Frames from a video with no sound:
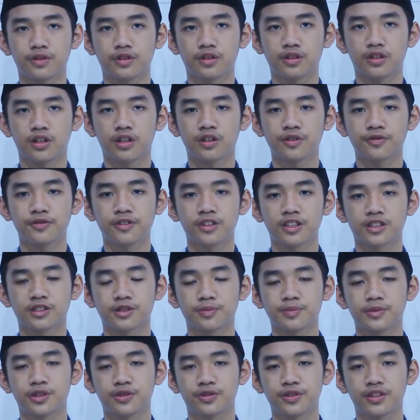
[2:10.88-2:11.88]

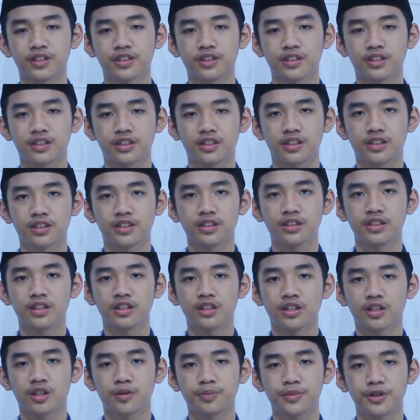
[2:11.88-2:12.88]
conflicts between the
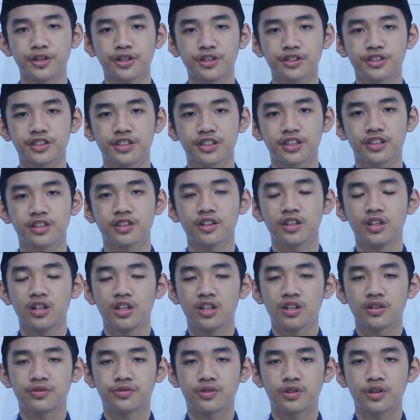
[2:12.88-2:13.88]
community,
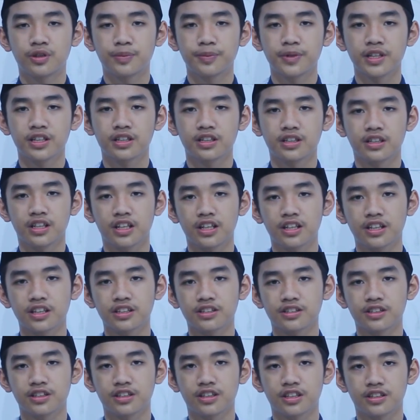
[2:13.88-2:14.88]
forming a
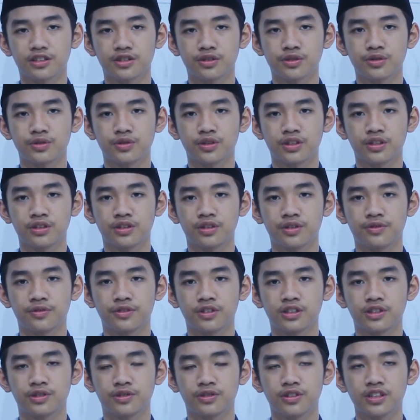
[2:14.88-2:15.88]
character that's too
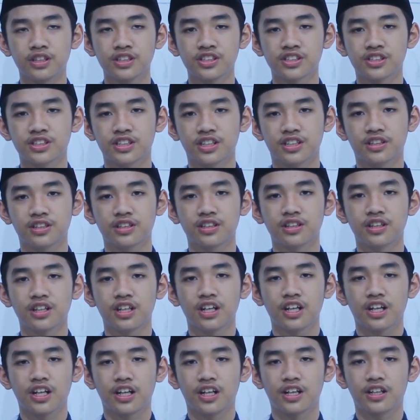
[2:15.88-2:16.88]
individualistic,
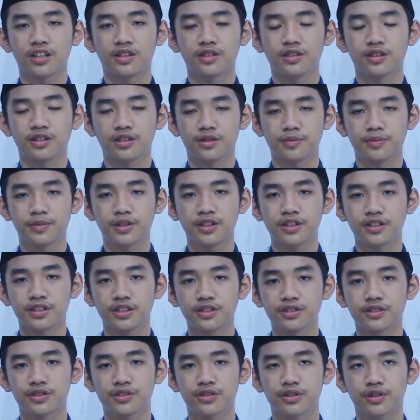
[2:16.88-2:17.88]
and the
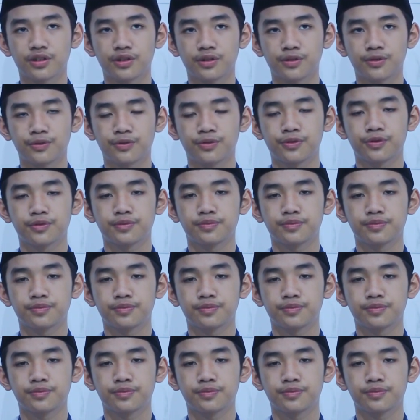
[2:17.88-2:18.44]
emergence of